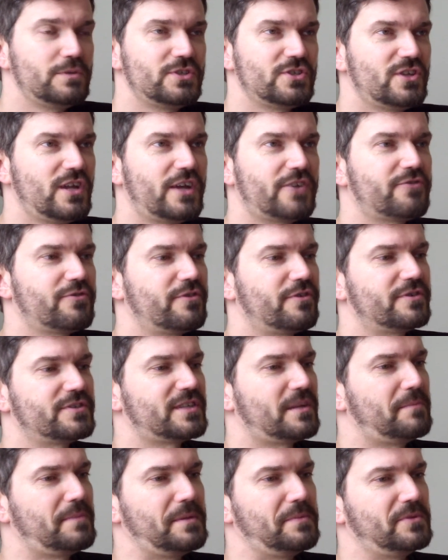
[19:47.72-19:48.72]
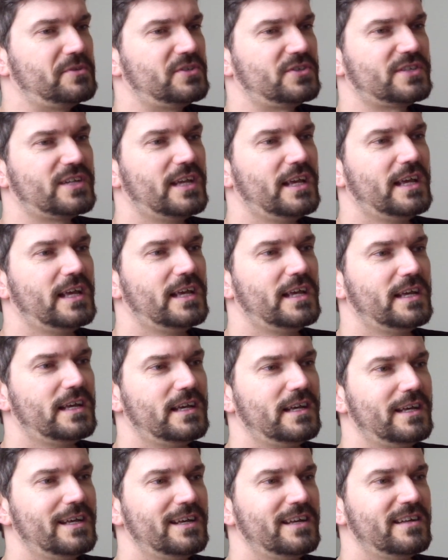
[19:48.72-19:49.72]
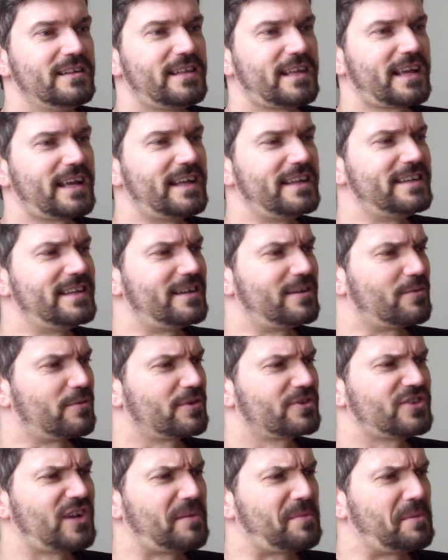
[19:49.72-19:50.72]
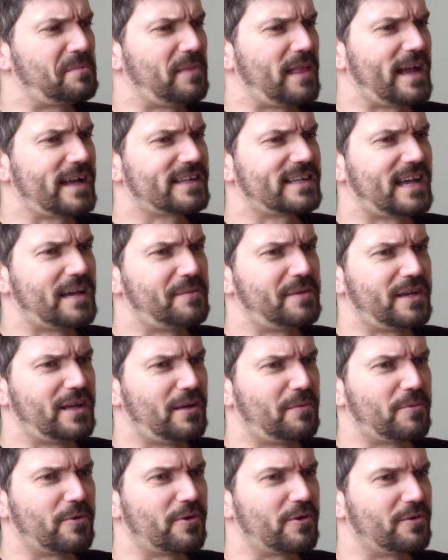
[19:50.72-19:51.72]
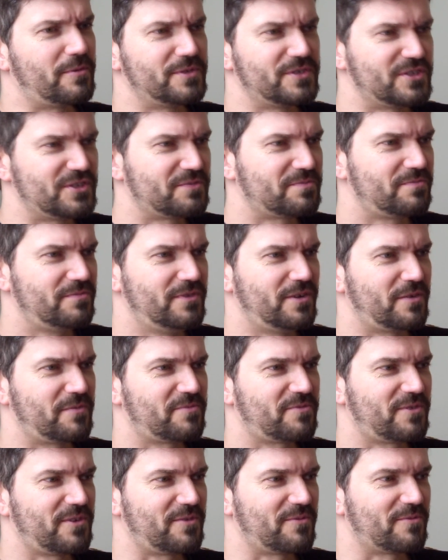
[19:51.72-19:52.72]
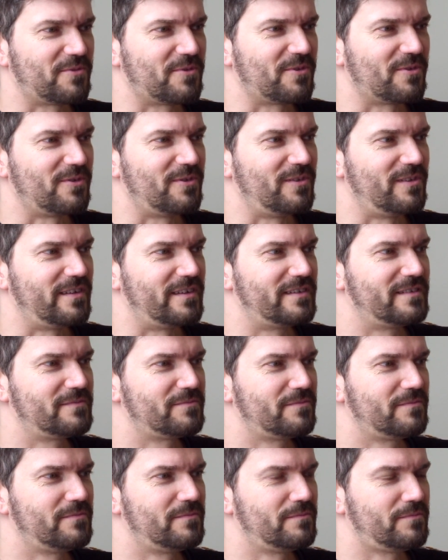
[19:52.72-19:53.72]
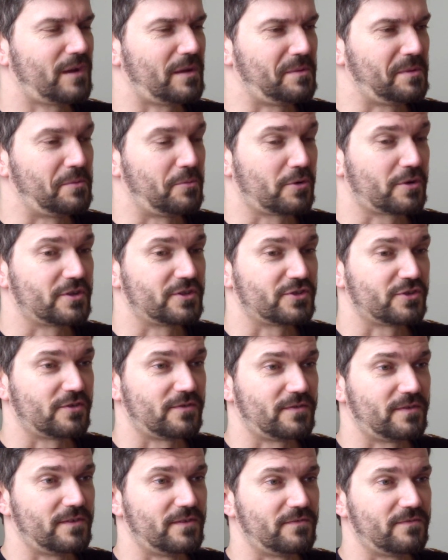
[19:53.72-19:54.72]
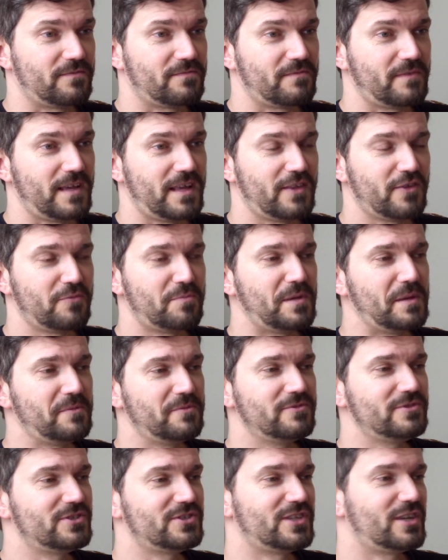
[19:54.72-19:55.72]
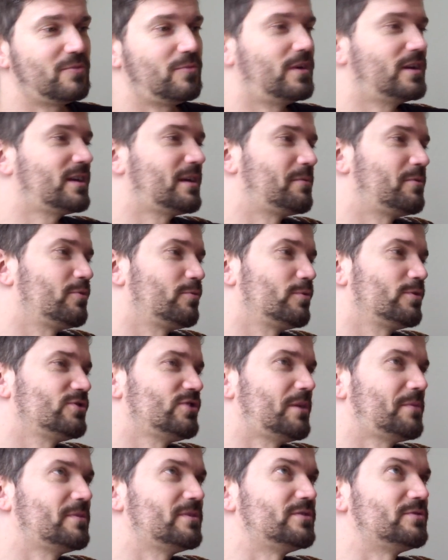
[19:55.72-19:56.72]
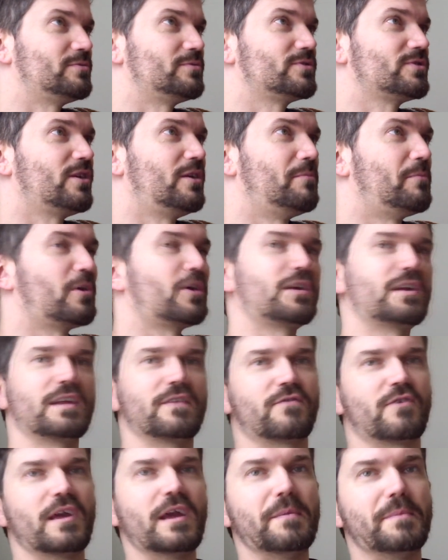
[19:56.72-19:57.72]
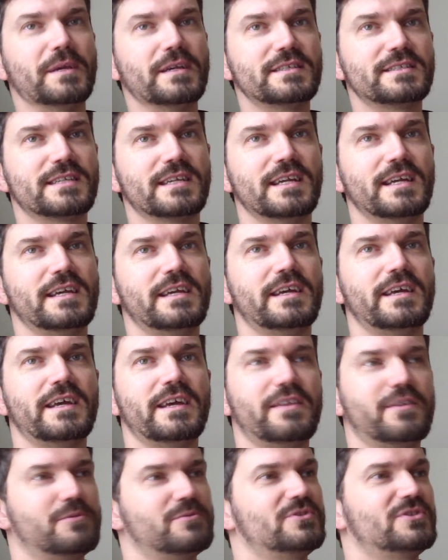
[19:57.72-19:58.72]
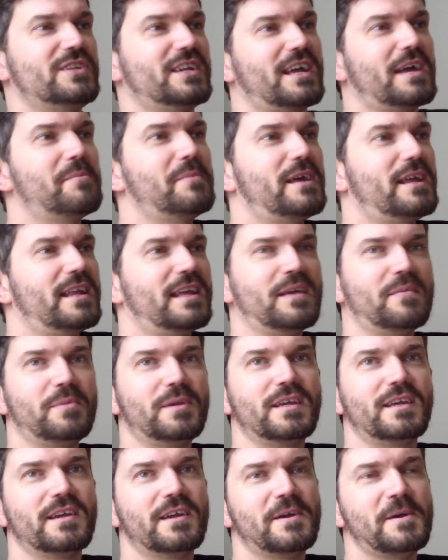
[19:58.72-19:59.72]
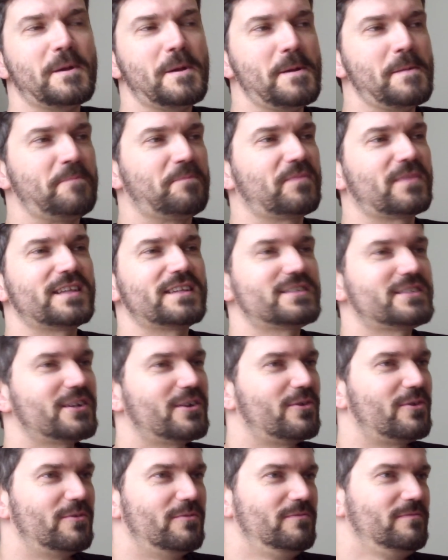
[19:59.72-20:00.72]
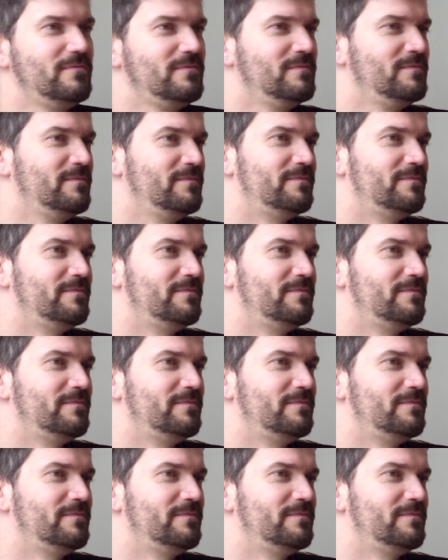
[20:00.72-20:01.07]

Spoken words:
Which is not true. There's some people just, like, I did a workshop in Black Diamond, Alberta, which is pretty rural and probably more conservative. And there are people who just didn't want to come to the workshop because it was called Marketing for Hippies, and they were just like, I'm not a hippie. So,